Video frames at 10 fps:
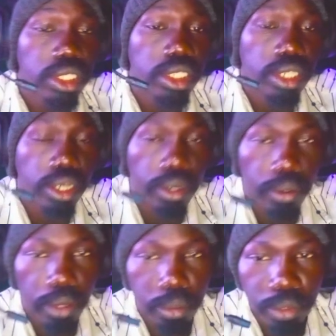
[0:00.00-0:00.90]

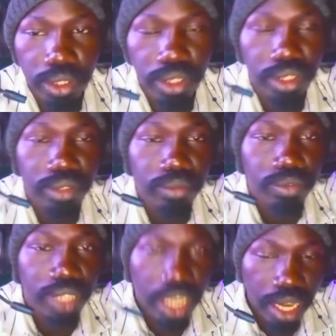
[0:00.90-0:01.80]
a person
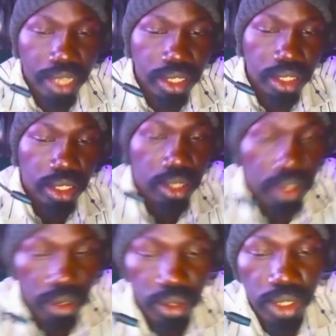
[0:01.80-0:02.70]
like
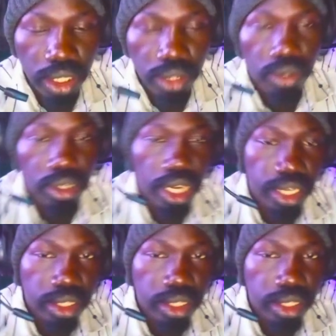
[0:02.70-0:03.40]
using Thok Nath,